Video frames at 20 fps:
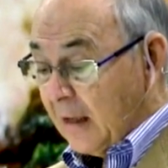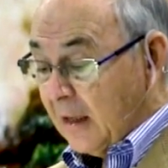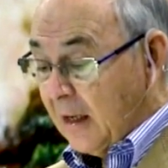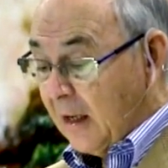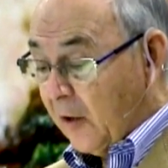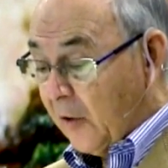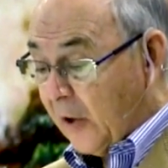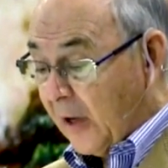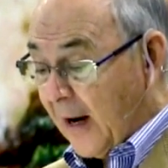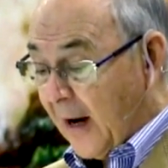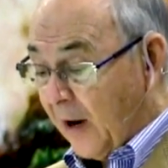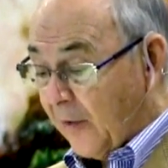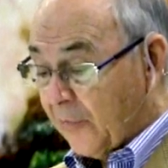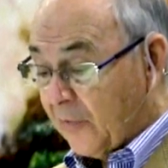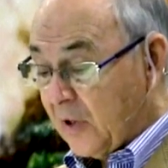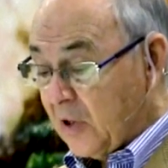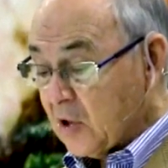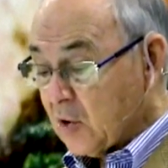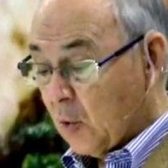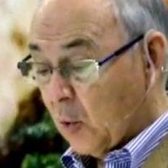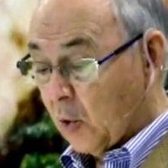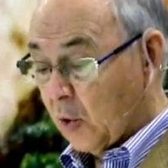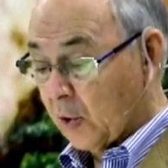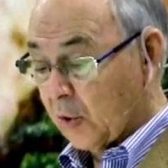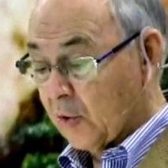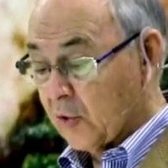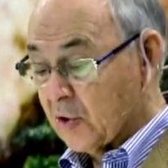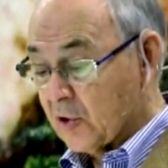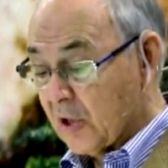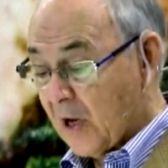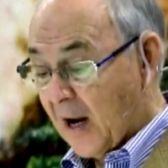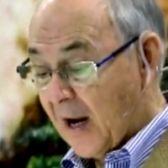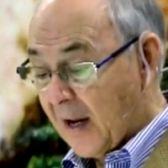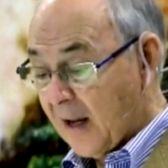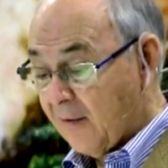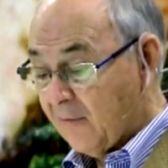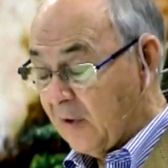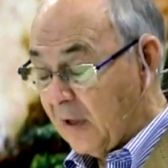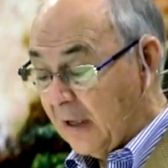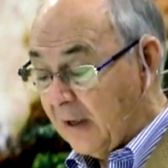Carry out these orders
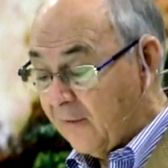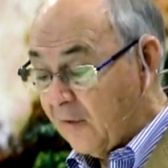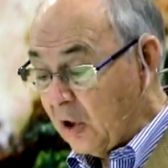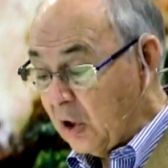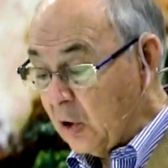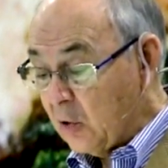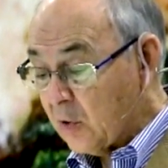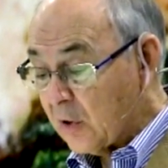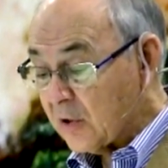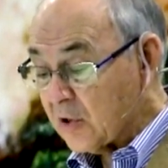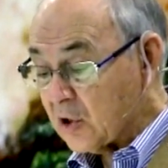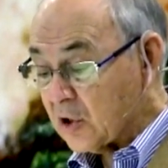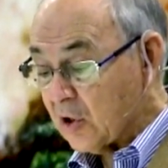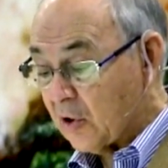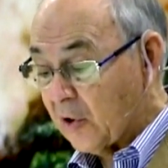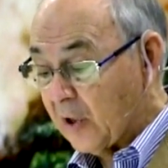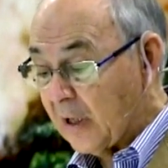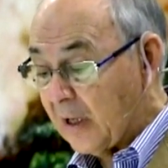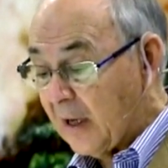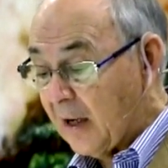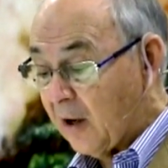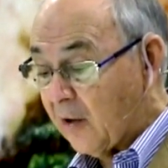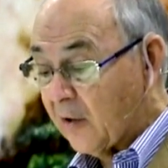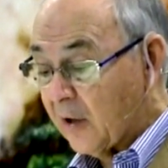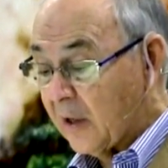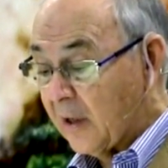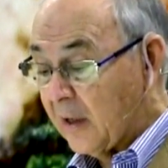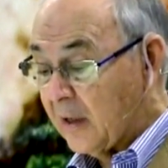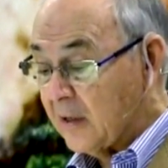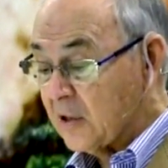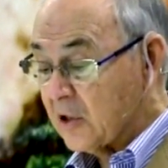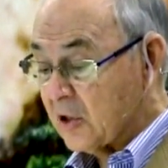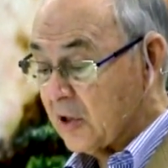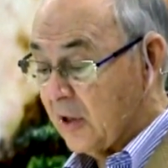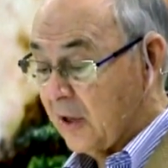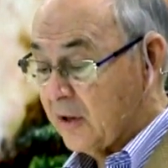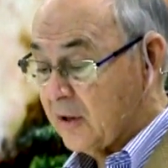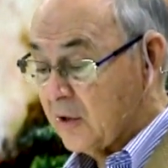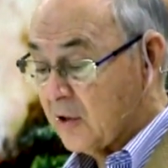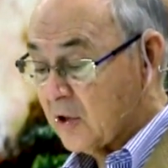I have given you concerning Aaron and his
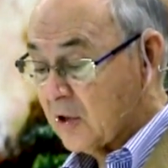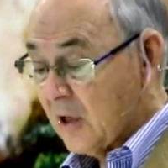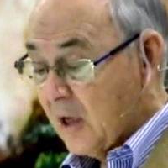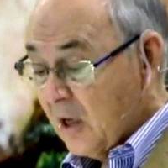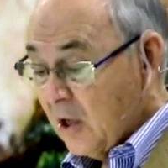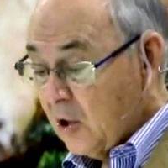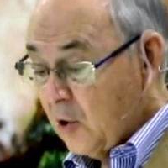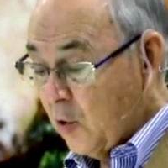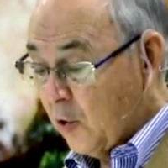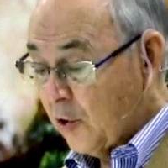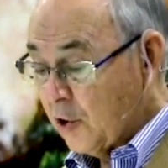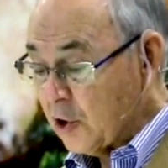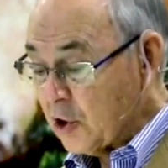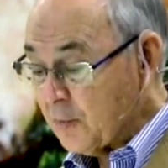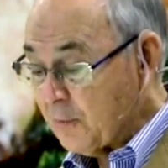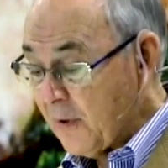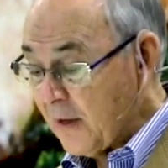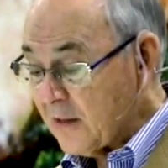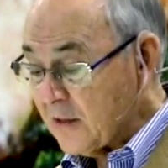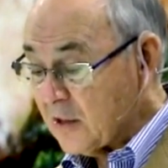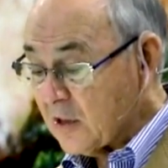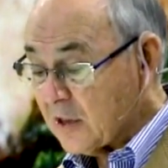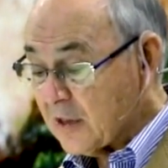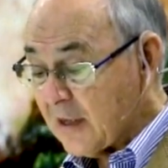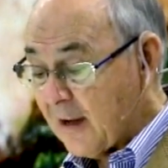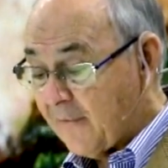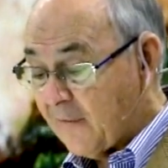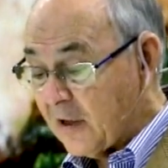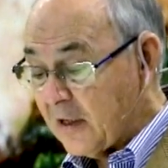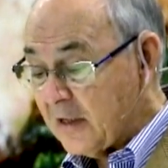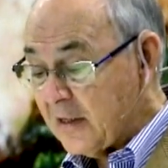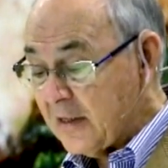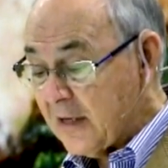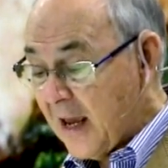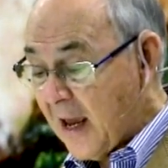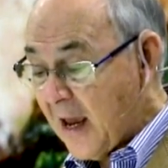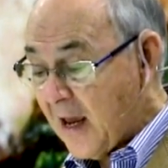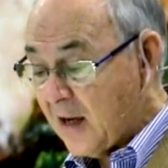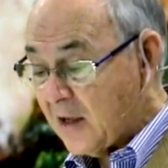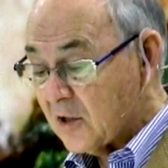sons. You are to spend seven
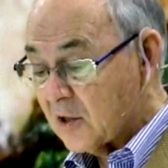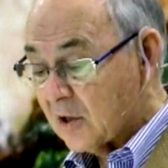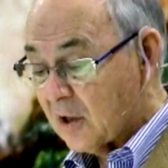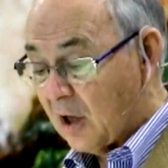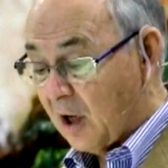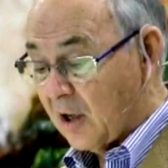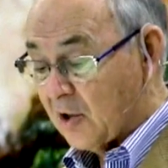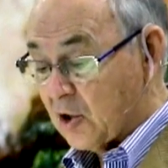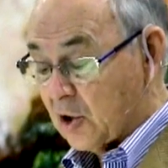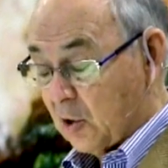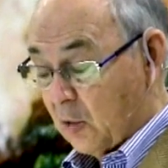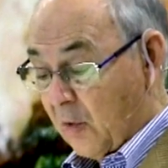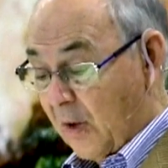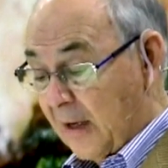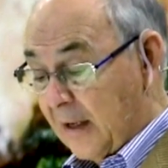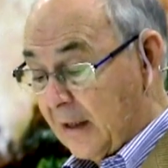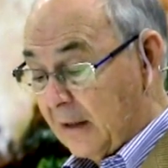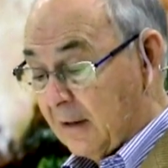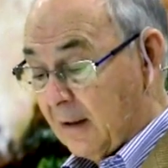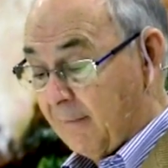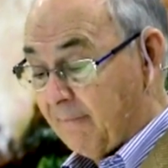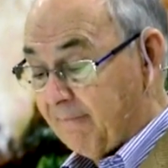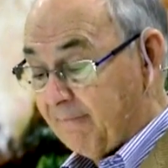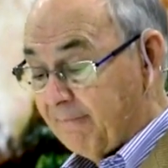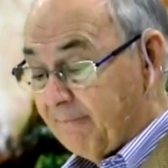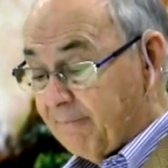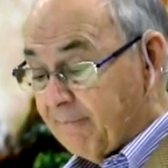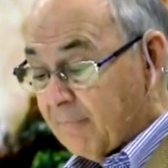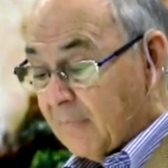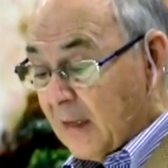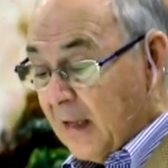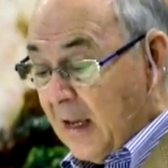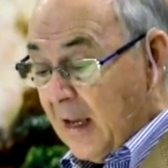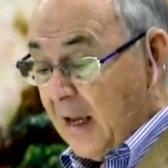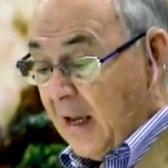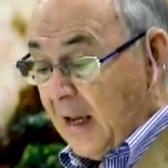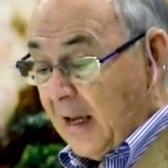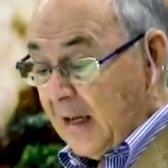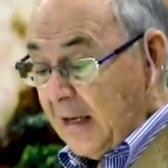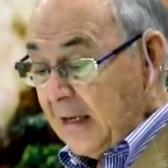days consecrating them.
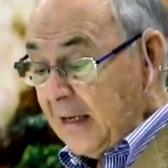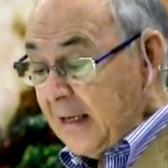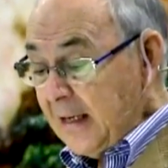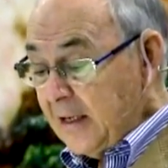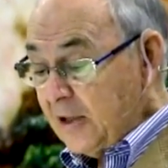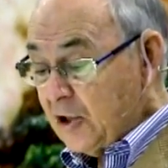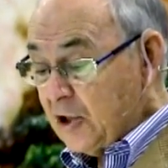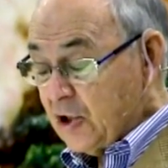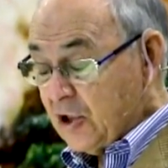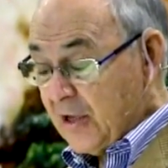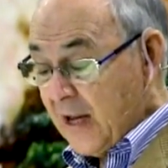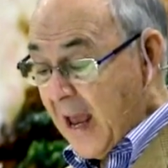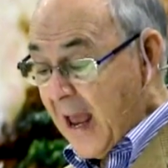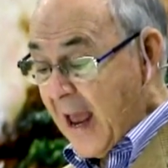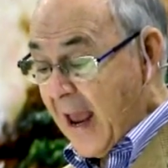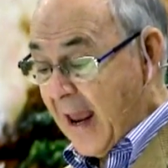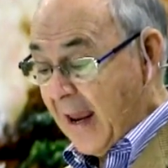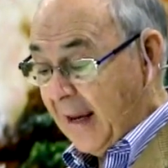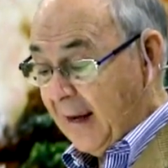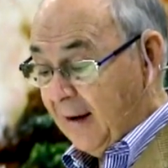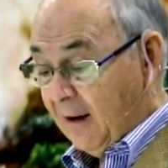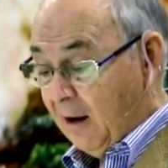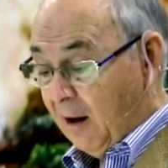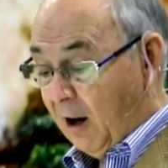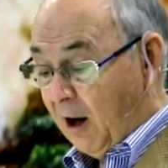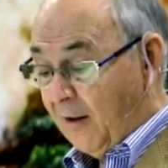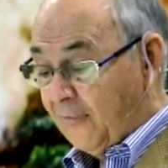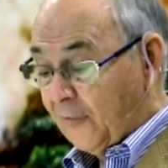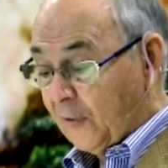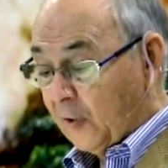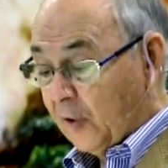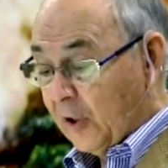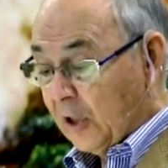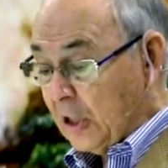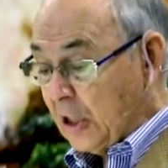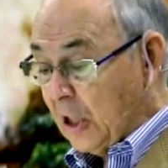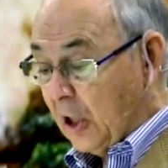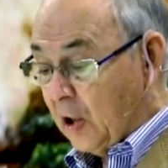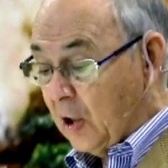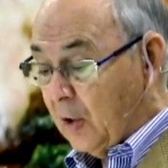Each day, offer a
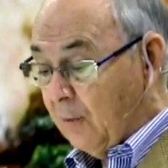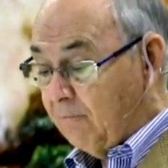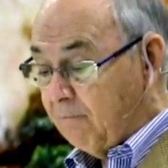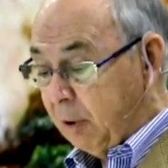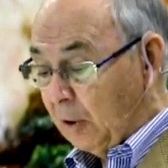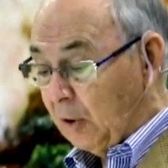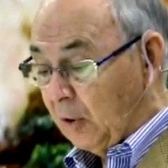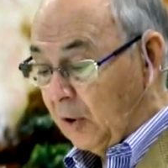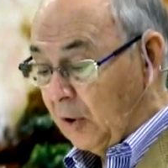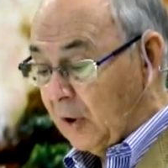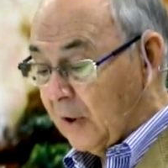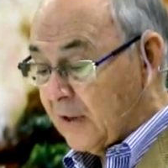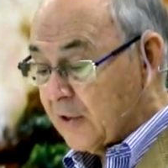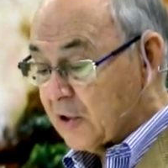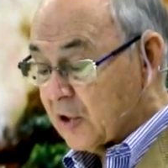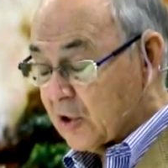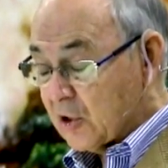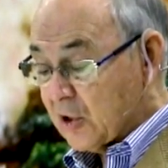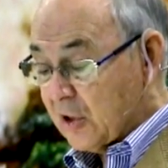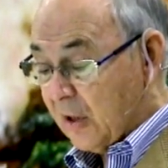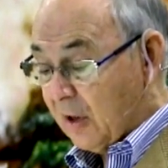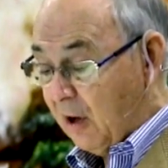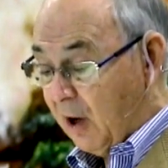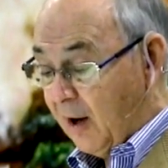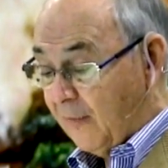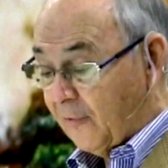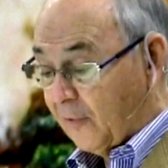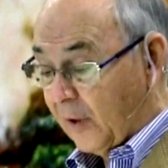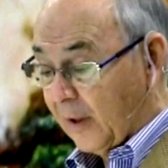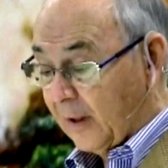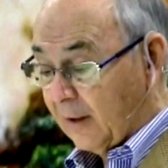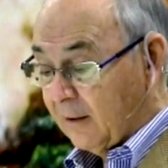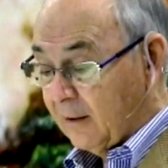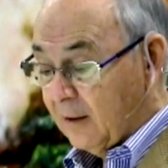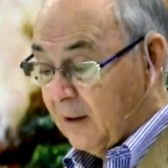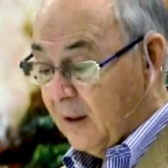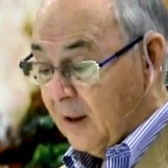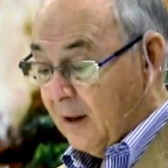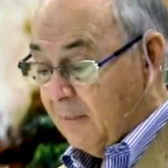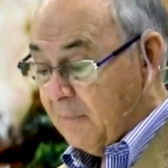young bull as a sin offering,
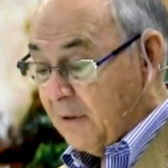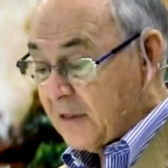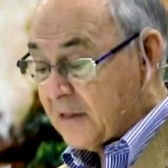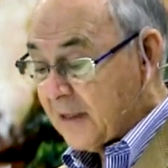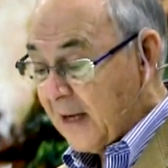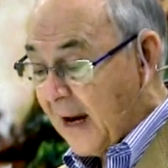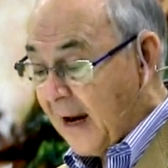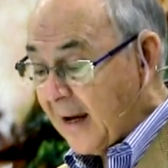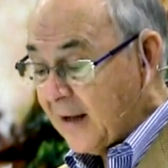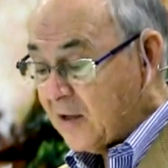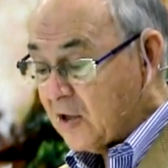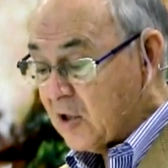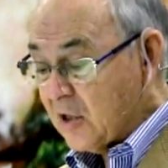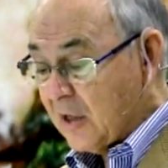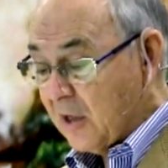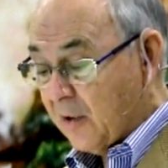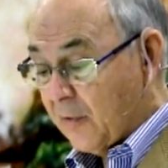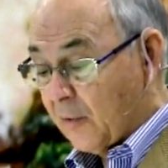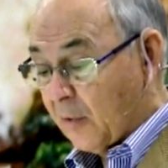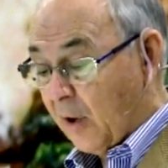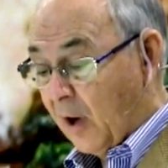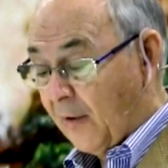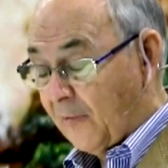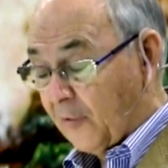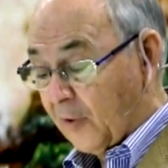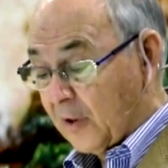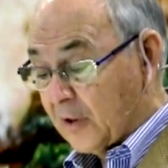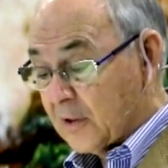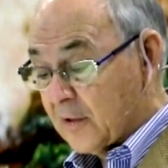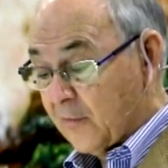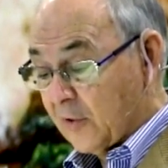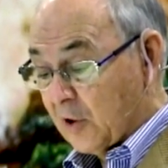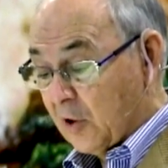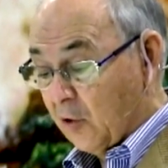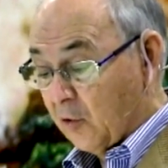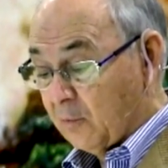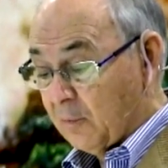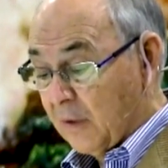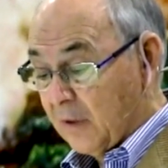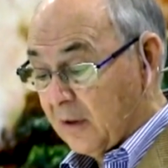besides the other offerings of
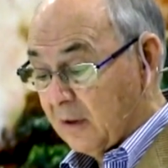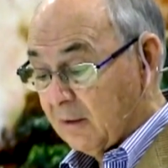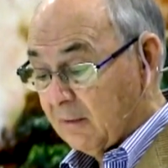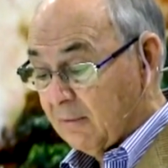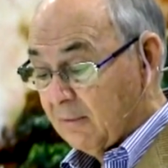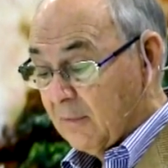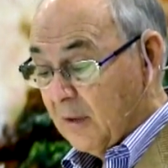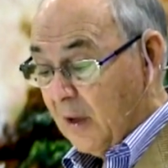atonement.